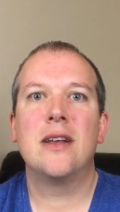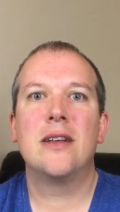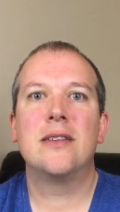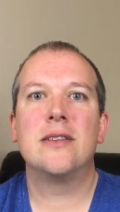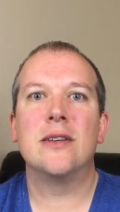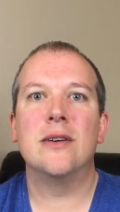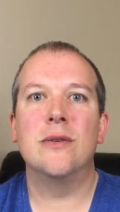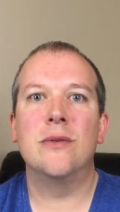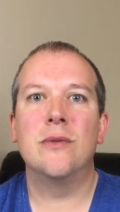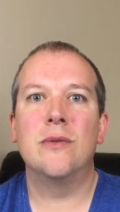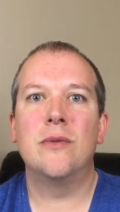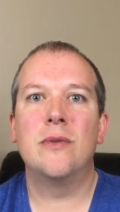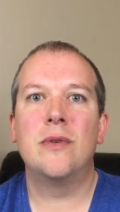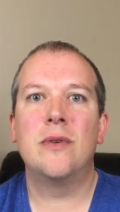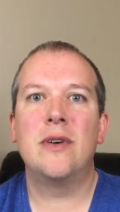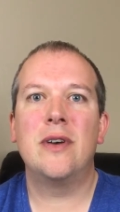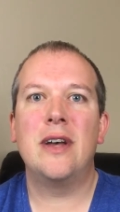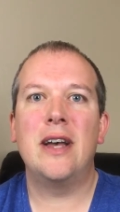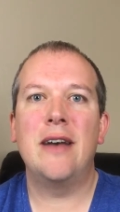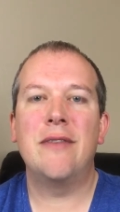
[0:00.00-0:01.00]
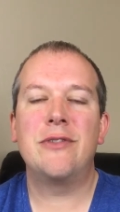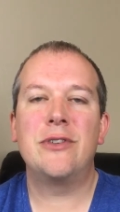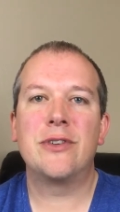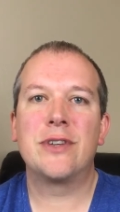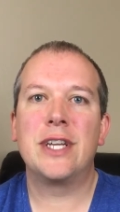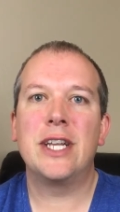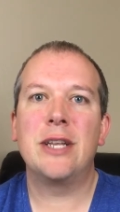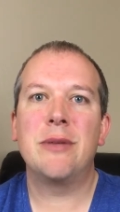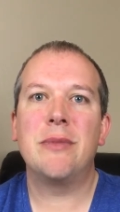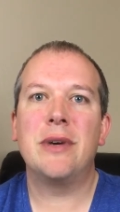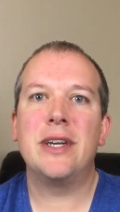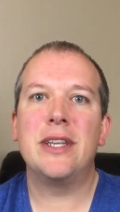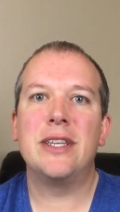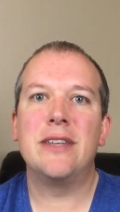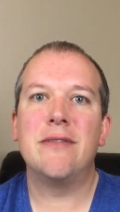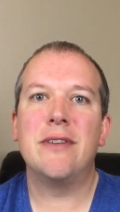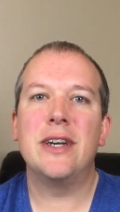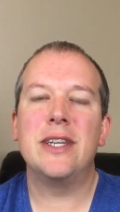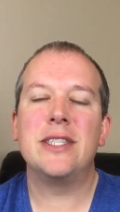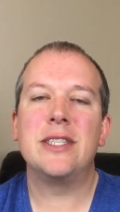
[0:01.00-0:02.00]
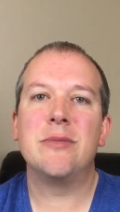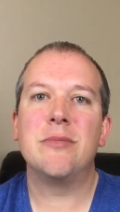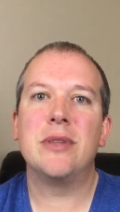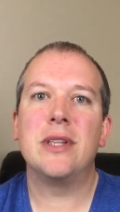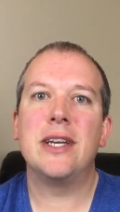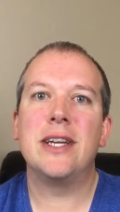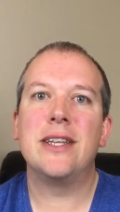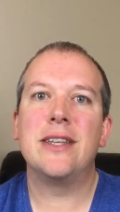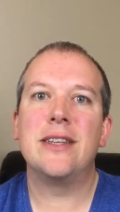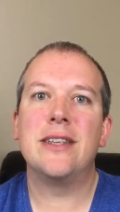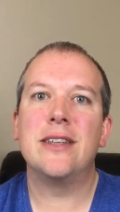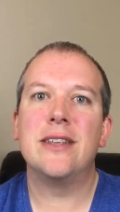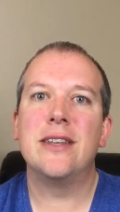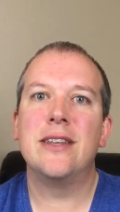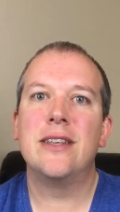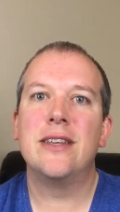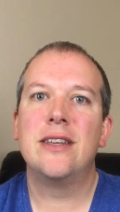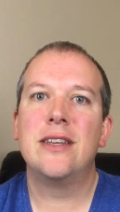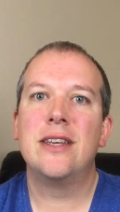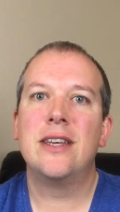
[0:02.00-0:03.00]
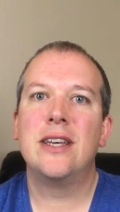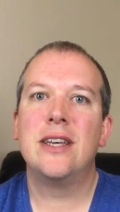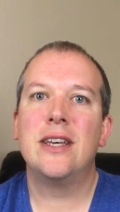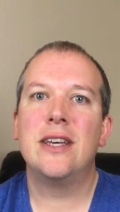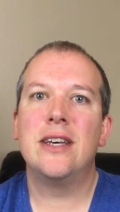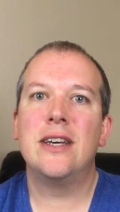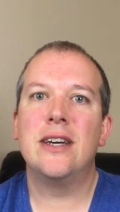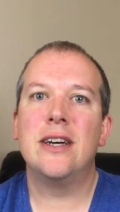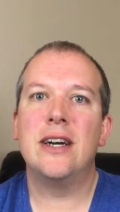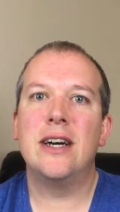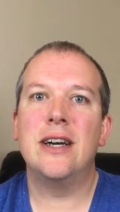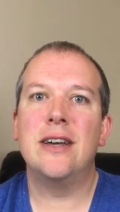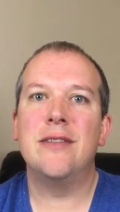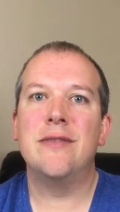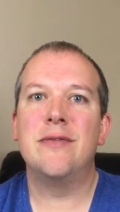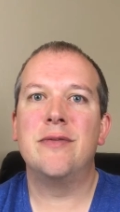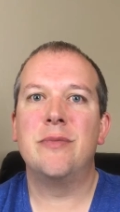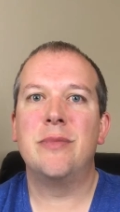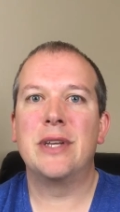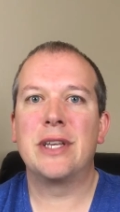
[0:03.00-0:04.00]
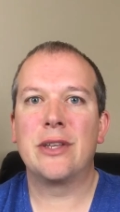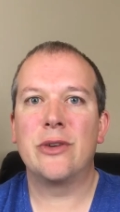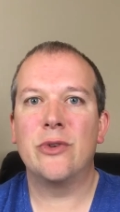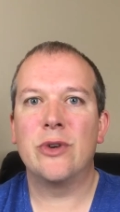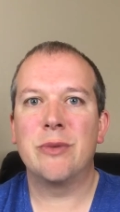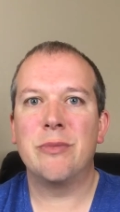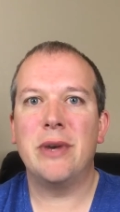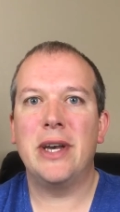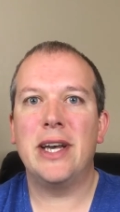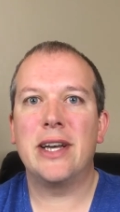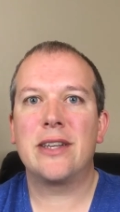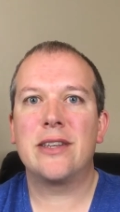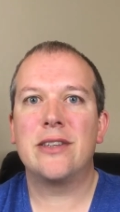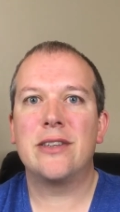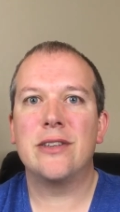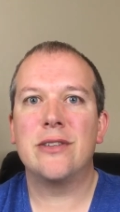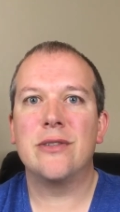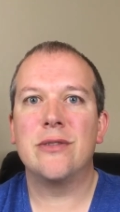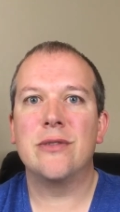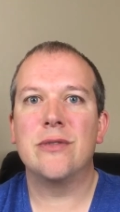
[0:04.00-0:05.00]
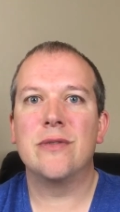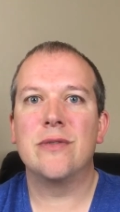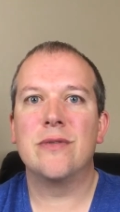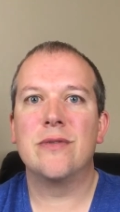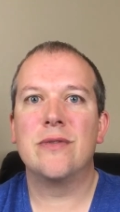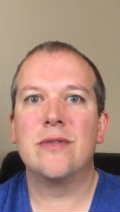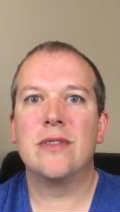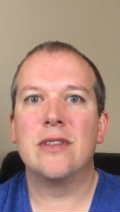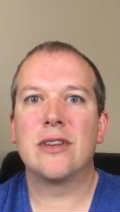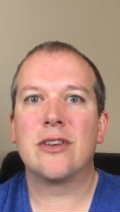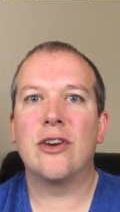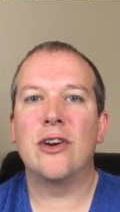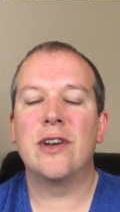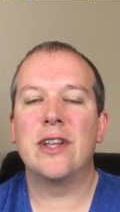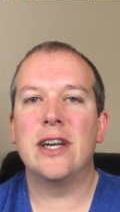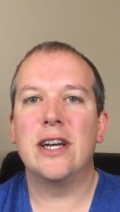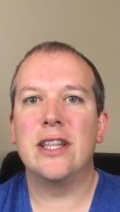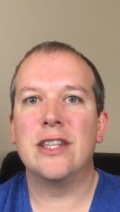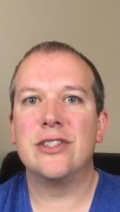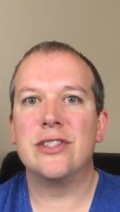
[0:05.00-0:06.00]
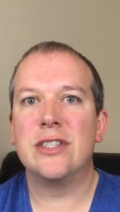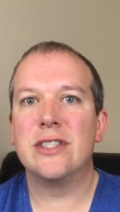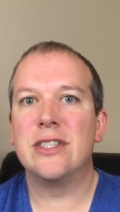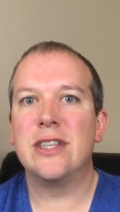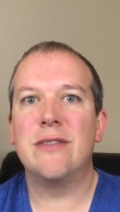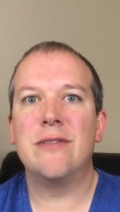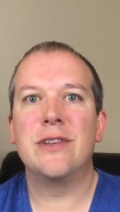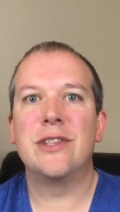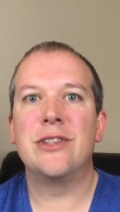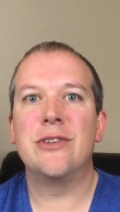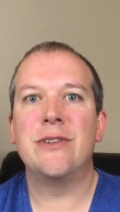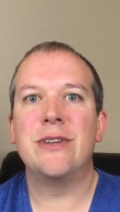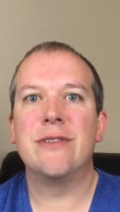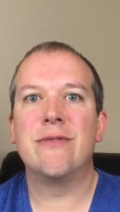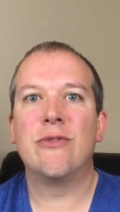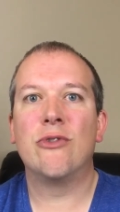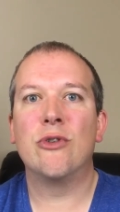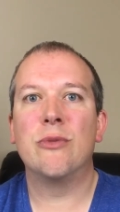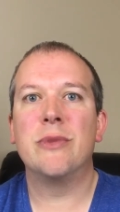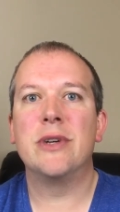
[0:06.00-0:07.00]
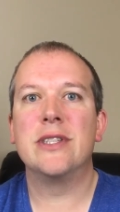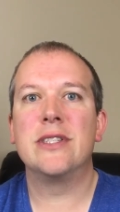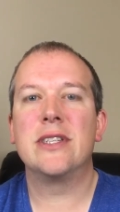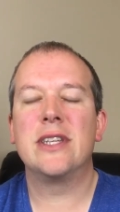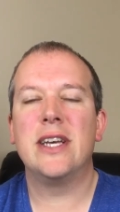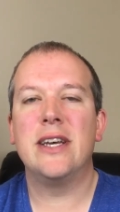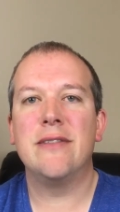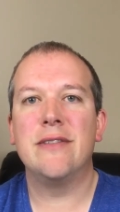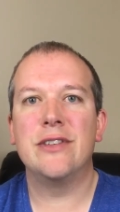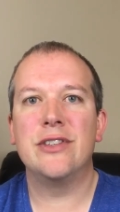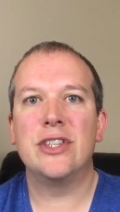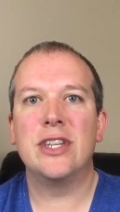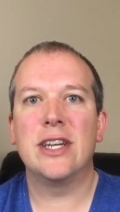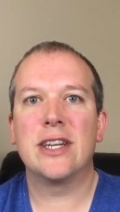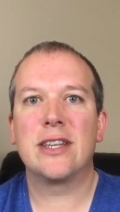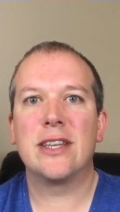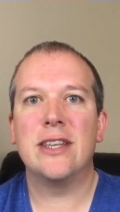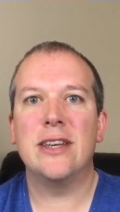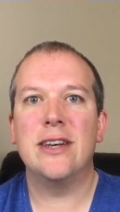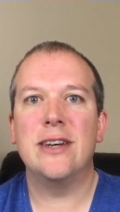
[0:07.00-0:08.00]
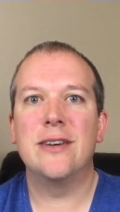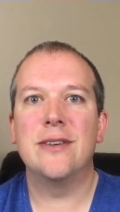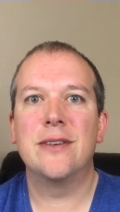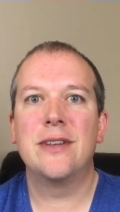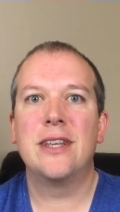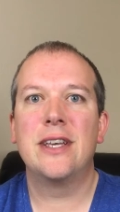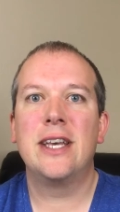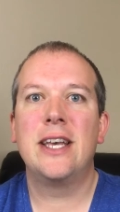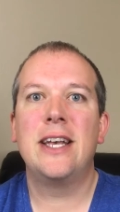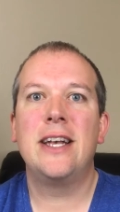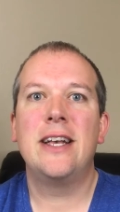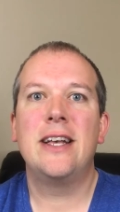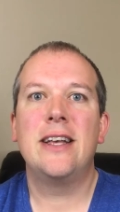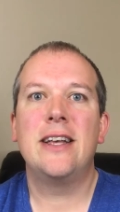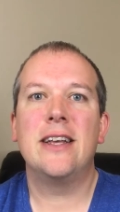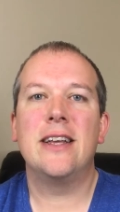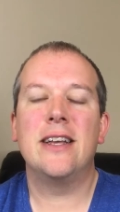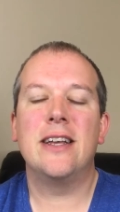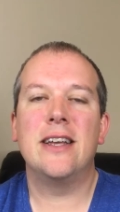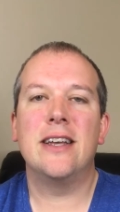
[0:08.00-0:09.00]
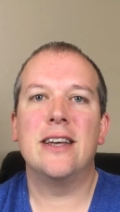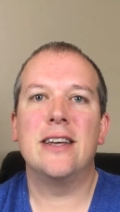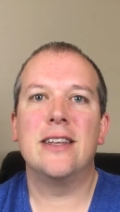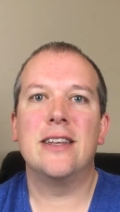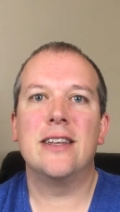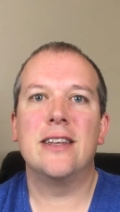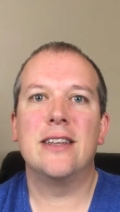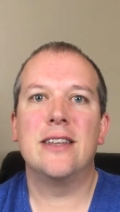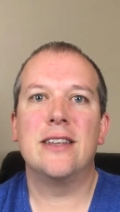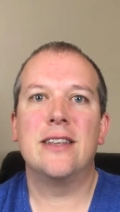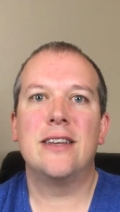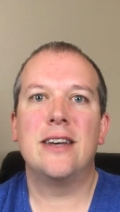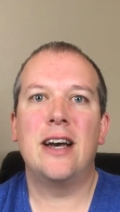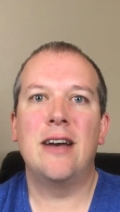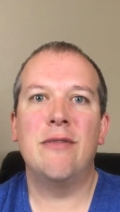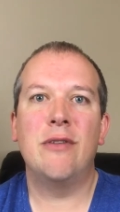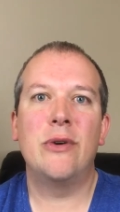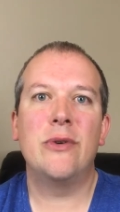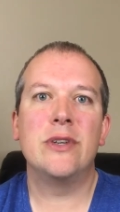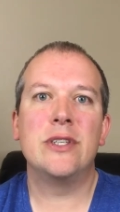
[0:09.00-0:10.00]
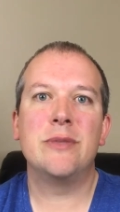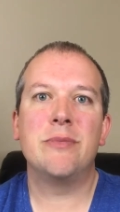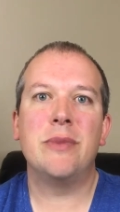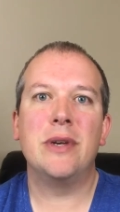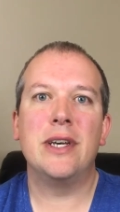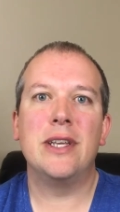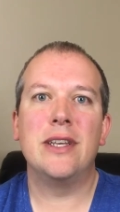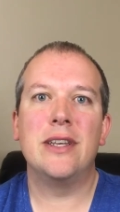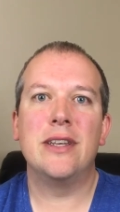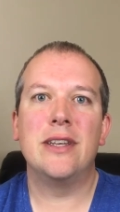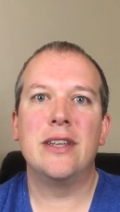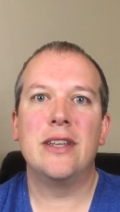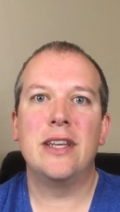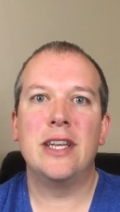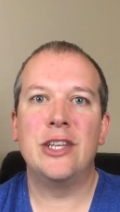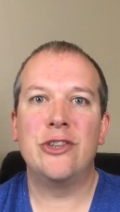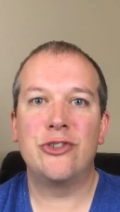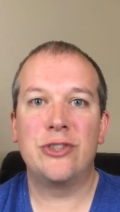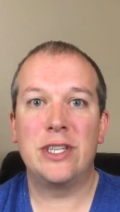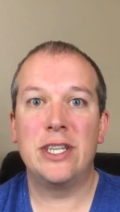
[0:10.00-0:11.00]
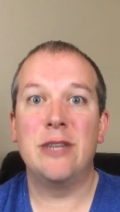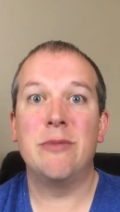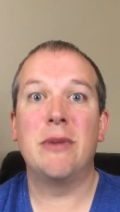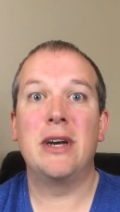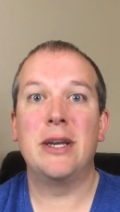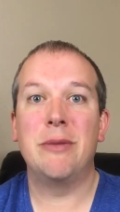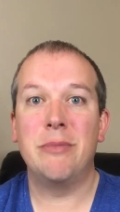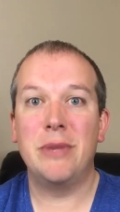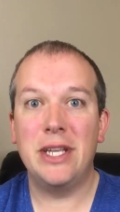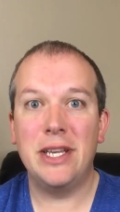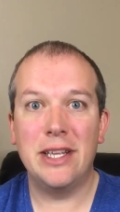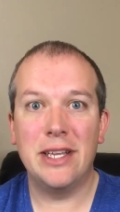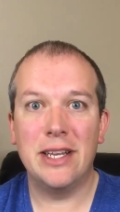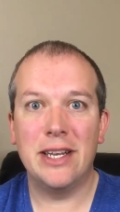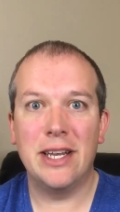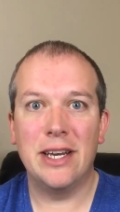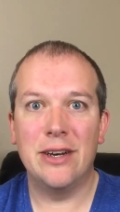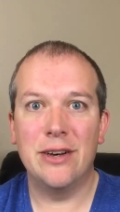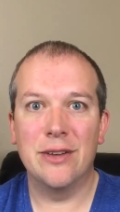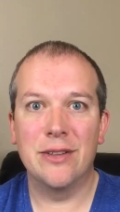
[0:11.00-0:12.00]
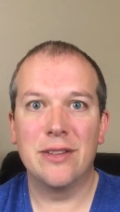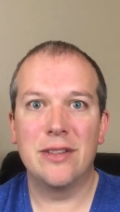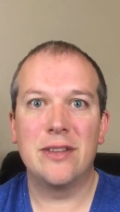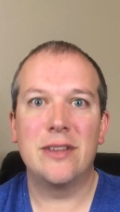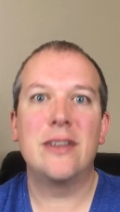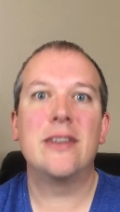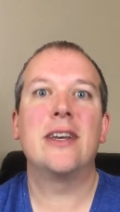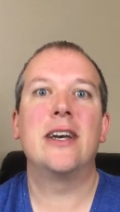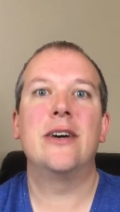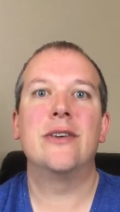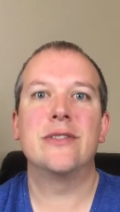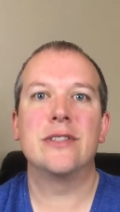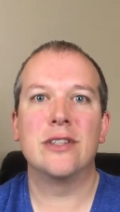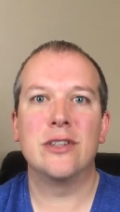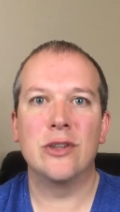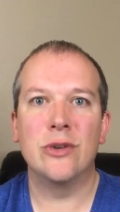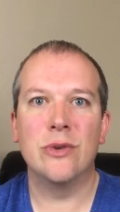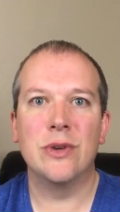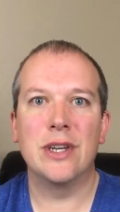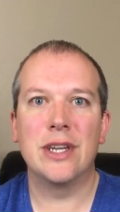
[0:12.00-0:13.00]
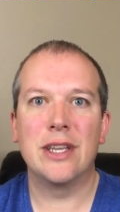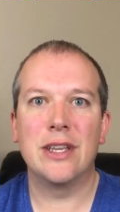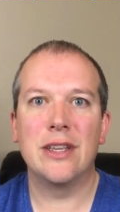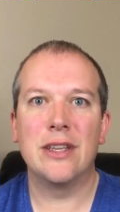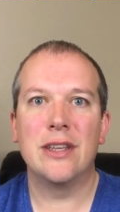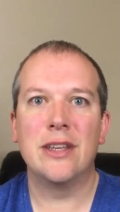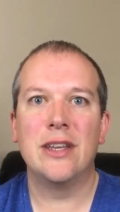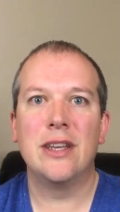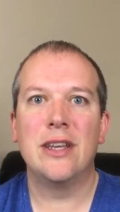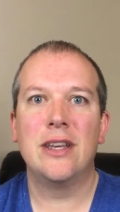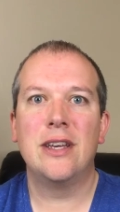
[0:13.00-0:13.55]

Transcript: So after getting my device implanted, I've been going back to the cardiologist every 3 to 4 months to have it checked out. And I've always been interested in my immediate health. How is it doing?